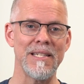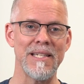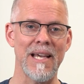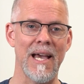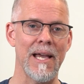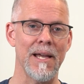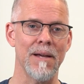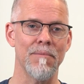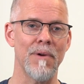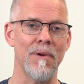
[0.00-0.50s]

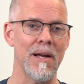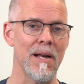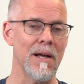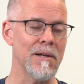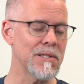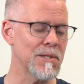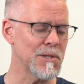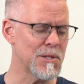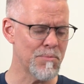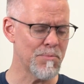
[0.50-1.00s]
day, right?
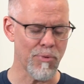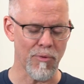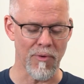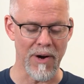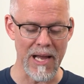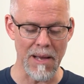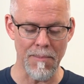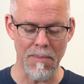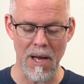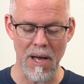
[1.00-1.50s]
Let's, let's
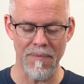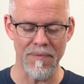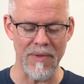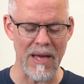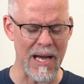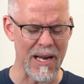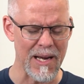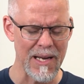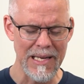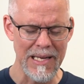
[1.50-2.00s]
pray about
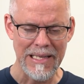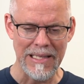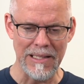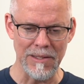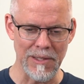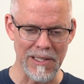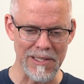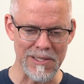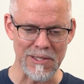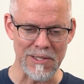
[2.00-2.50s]
that.
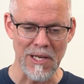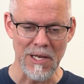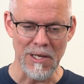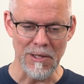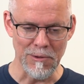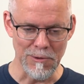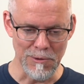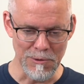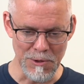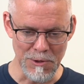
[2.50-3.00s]
Let's
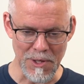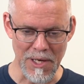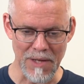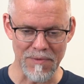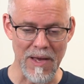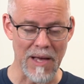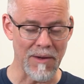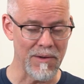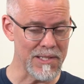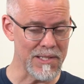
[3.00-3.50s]
look at
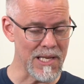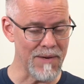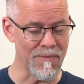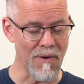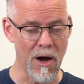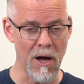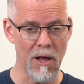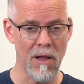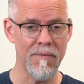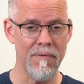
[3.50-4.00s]
that. Let's give
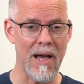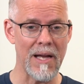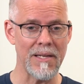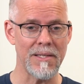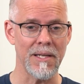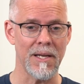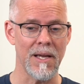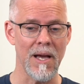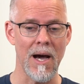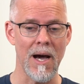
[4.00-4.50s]
all that
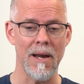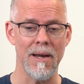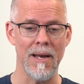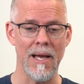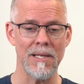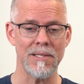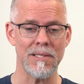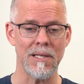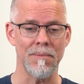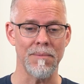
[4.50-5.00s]
to God and
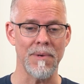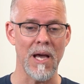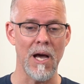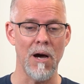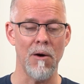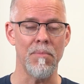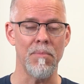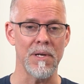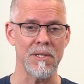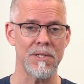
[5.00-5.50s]
ask Him to
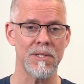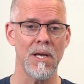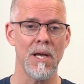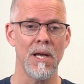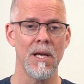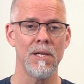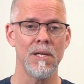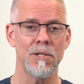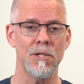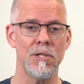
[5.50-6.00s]
help us
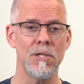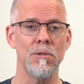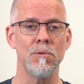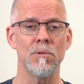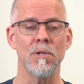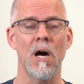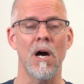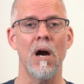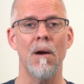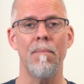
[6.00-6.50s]
to
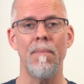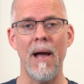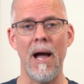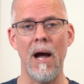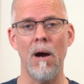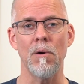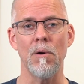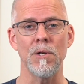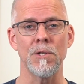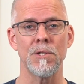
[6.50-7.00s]
use our
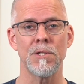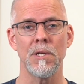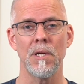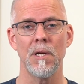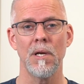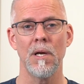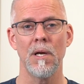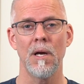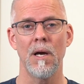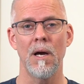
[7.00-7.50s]
powers,
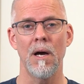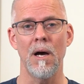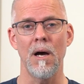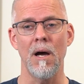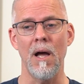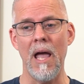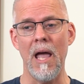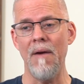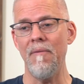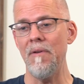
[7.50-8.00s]

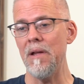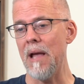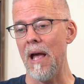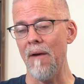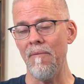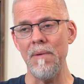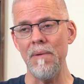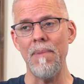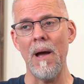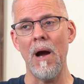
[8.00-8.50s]
uh, every,
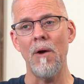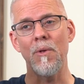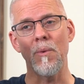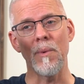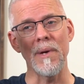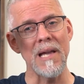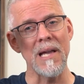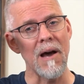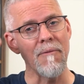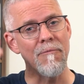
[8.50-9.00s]
every power that
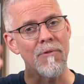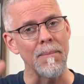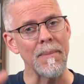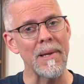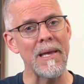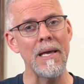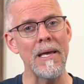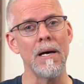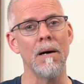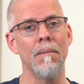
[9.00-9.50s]
we got from
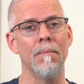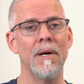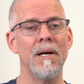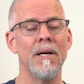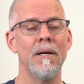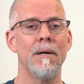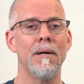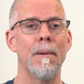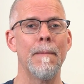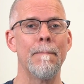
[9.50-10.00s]
Him
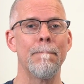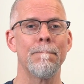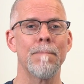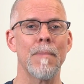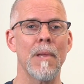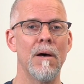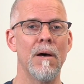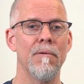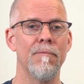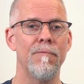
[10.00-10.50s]

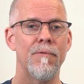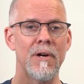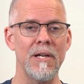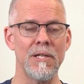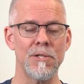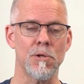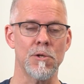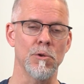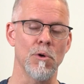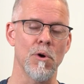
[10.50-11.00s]
for
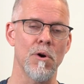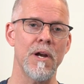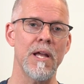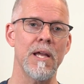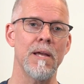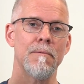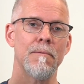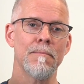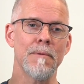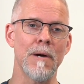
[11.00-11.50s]
His glory.
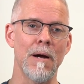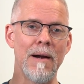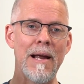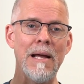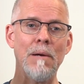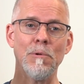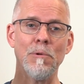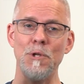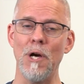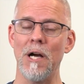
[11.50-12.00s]
All
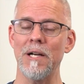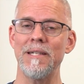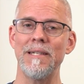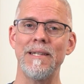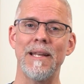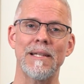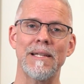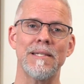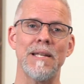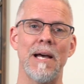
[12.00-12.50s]
right, we'll talk to you
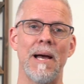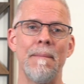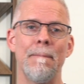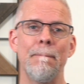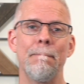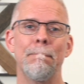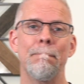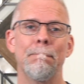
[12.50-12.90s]
next time.